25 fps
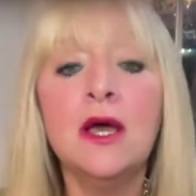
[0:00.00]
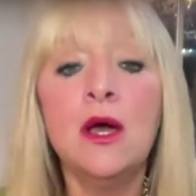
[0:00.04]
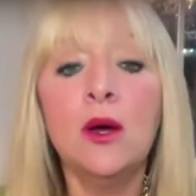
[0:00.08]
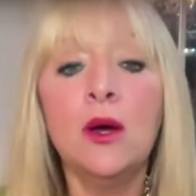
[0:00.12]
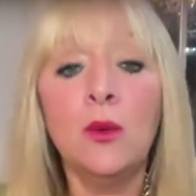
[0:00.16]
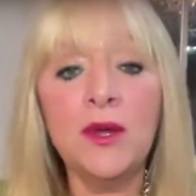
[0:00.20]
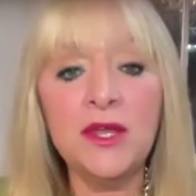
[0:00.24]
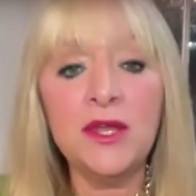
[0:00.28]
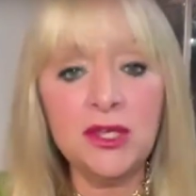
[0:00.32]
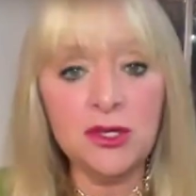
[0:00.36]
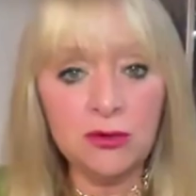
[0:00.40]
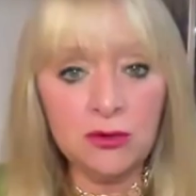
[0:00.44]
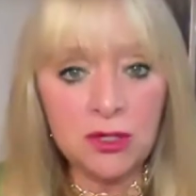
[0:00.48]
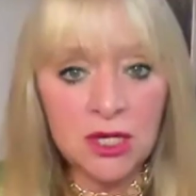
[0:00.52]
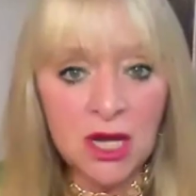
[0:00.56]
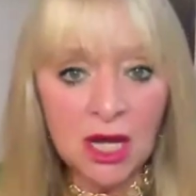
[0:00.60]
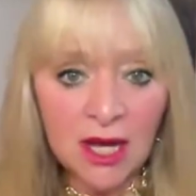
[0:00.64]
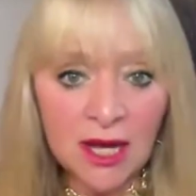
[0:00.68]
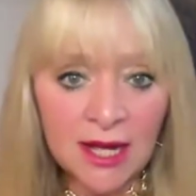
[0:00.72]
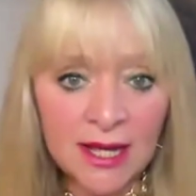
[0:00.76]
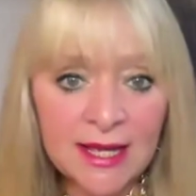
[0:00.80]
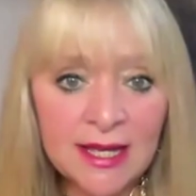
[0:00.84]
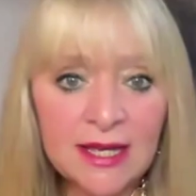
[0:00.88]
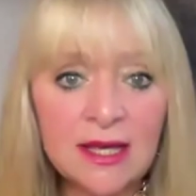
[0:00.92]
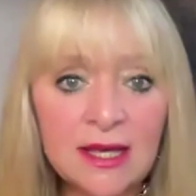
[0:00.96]
We
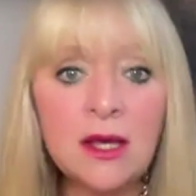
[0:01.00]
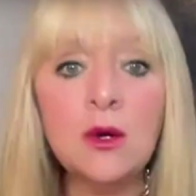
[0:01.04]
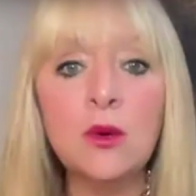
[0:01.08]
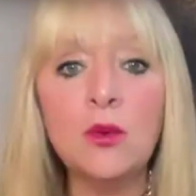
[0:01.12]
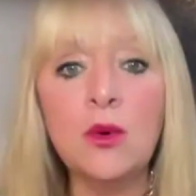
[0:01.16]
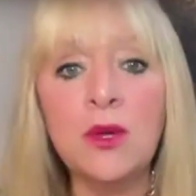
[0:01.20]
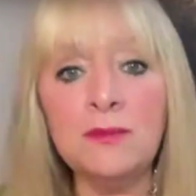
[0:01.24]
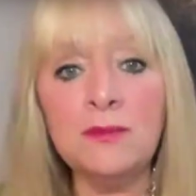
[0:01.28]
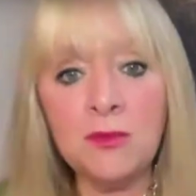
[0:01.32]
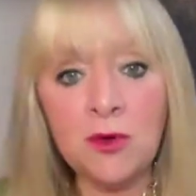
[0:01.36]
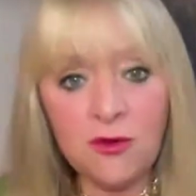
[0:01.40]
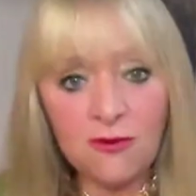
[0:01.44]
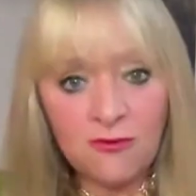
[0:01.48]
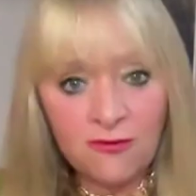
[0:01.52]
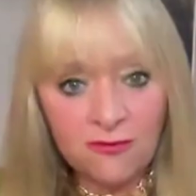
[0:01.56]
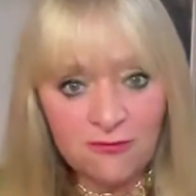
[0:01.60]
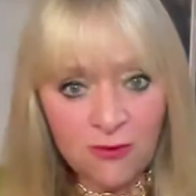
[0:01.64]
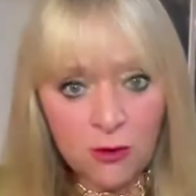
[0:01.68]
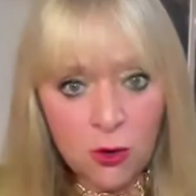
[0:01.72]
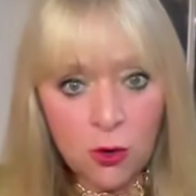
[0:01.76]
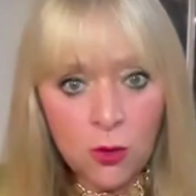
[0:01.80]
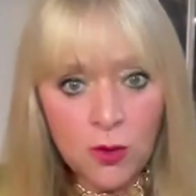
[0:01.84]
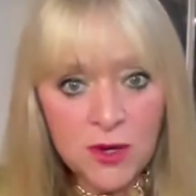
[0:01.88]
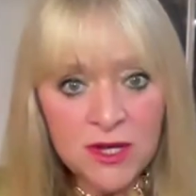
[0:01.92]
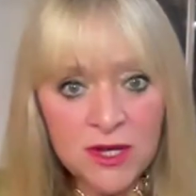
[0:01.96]
unite, we move
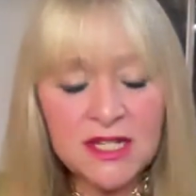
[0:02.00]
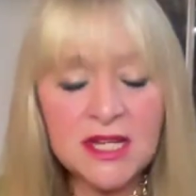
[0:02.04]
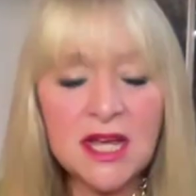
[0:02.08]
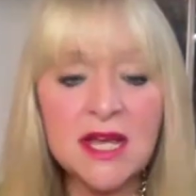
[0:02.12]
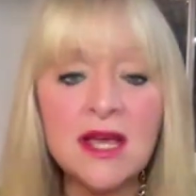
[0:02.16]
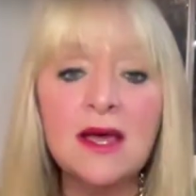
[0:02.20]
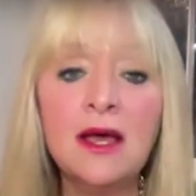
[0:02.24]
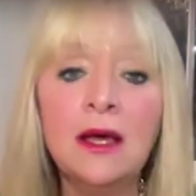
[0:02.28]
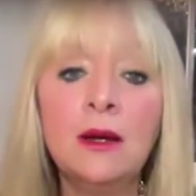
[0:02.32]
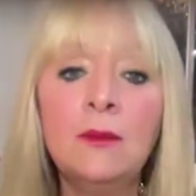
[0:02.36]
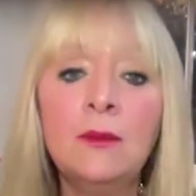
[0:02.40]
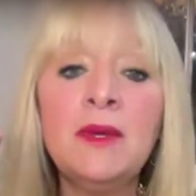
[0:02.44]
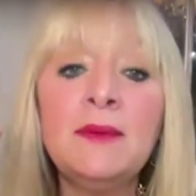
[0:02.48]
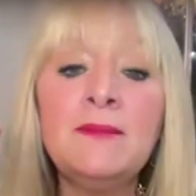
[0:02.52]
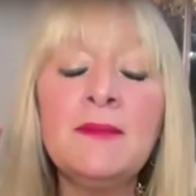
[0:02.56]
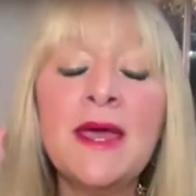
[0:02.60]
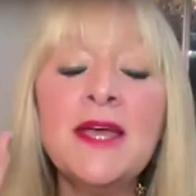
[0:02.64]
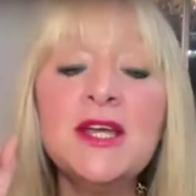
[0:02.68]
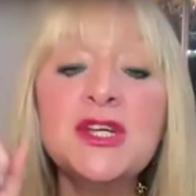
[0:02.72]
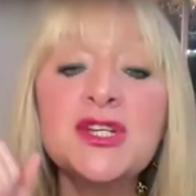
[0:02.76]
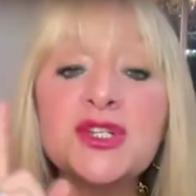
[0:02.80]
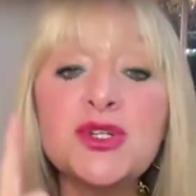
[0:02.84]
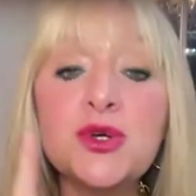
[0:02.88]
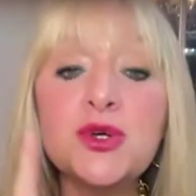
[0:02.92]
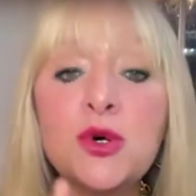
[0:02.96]
forward, and we
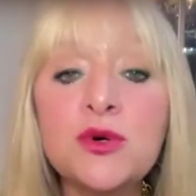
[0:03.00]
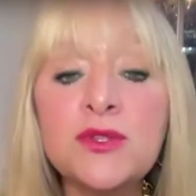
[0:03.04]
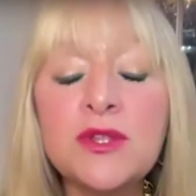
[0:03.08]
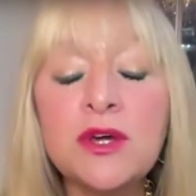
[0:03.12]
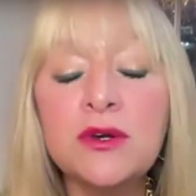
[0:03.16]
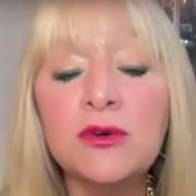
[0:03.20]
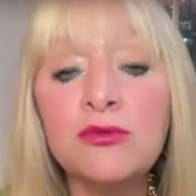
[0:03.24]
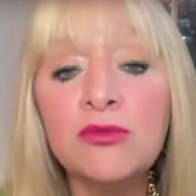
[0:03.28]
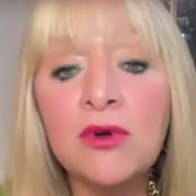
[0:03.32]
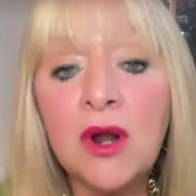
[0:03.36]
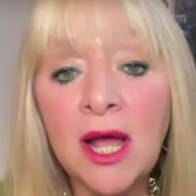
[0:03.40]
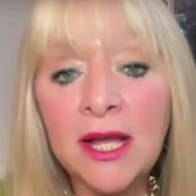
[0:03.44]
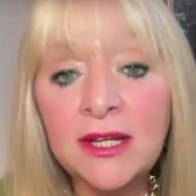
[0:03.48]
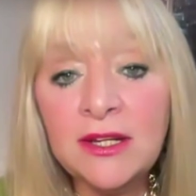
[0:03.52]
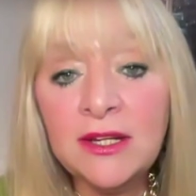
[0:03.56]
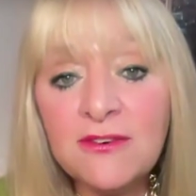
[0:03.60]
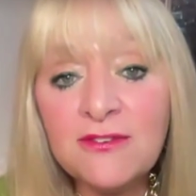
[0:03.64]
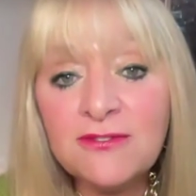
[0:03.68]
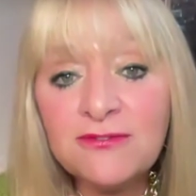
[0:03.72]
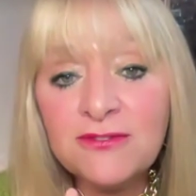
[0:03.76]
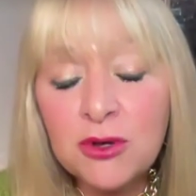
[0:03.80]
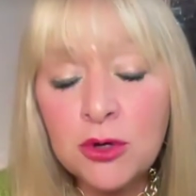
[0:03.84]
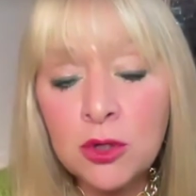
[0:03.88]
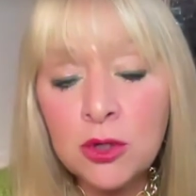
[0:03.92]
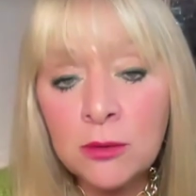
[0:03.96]
make sure that Reiner
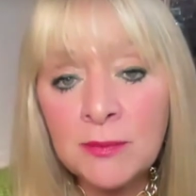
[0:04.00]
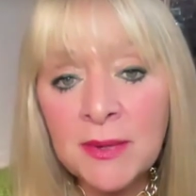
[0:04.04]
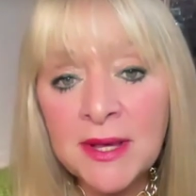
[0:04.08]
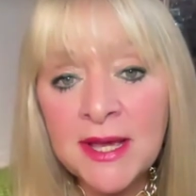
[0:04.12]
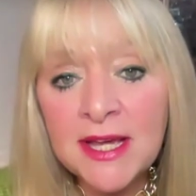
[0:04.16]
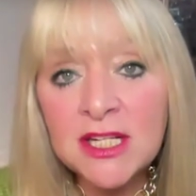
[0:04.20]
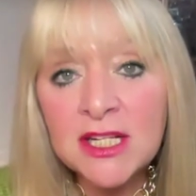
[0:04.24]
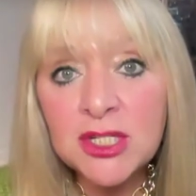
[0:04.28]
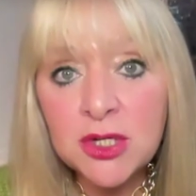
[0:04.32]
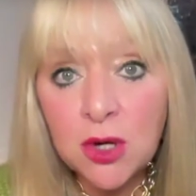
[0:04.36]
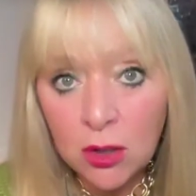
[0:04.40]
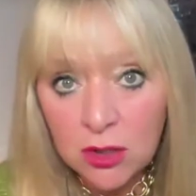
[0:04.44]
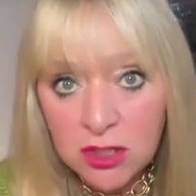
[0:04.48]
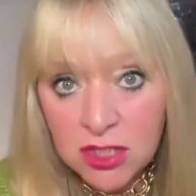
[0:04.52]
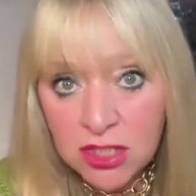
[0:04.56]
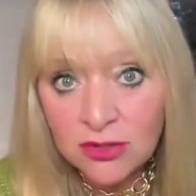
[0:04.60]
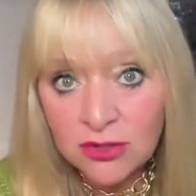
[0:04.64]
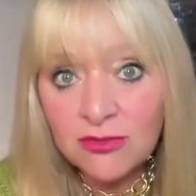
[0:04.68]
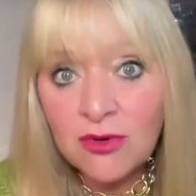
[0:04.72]
Fuellmich, Dr.